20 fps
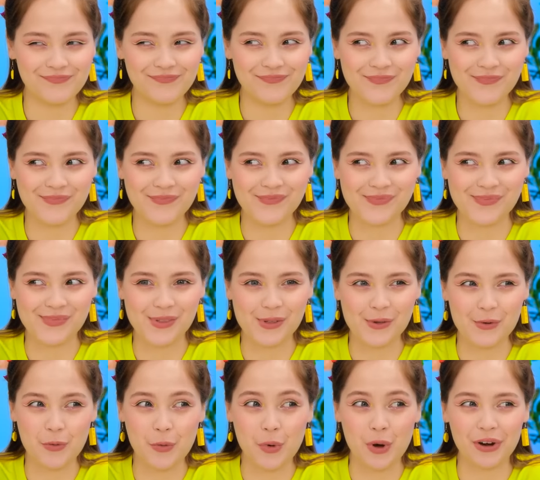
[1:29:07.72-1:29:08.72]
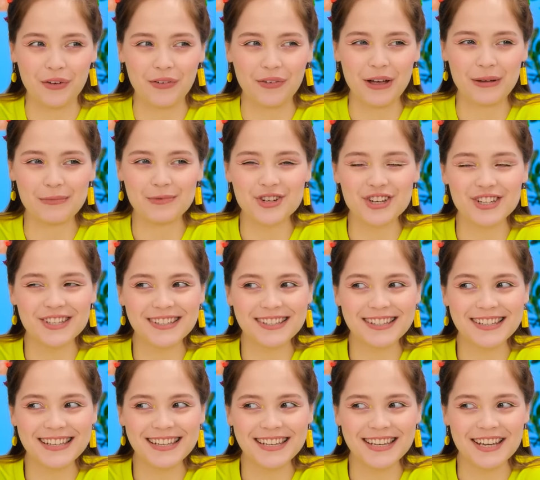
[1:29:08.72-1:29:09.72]
Hmm. What if I'm just
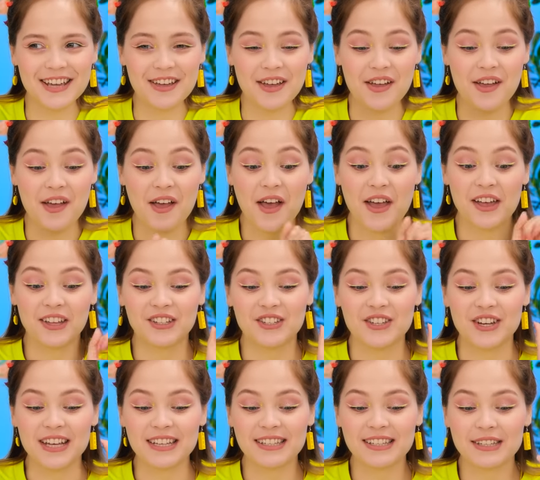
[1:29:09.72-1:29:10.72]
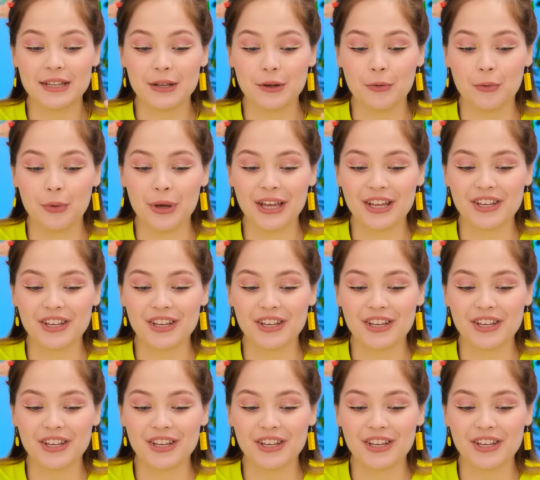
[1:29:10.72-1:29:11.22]
sneaky? Just a quick